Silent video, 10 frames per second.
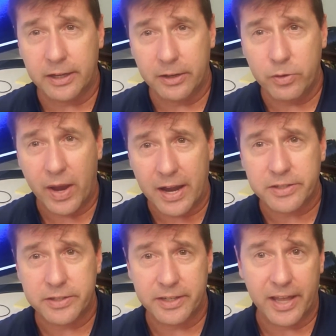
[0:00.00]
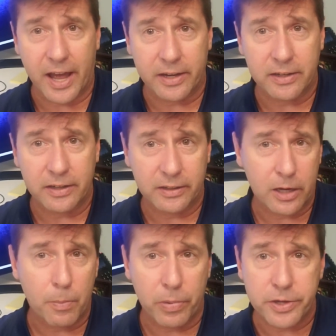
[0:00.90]
give you access to that.
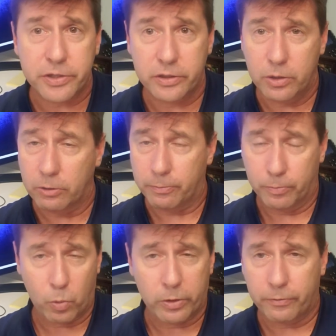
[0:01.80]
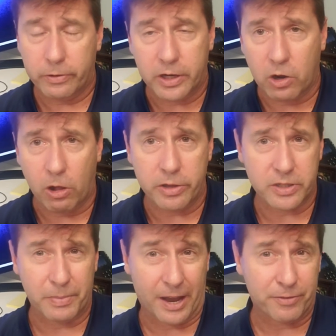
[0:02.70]
Plus you're more than free to call us
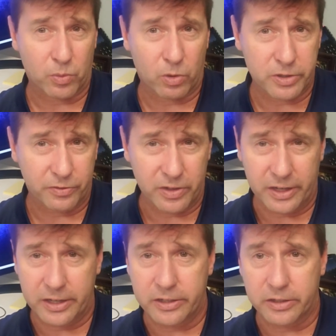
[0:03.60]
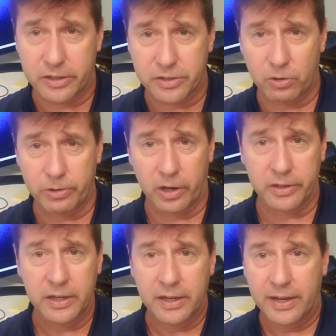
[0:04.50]
up afterwards if you needed to consult
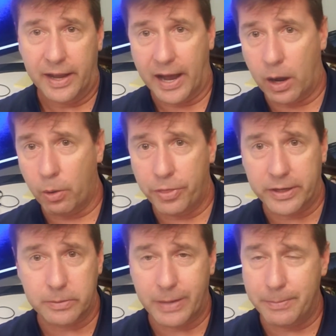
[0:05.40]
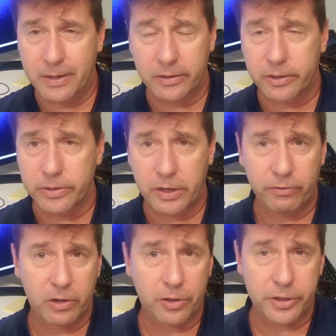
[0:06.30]
on how things may be a little different on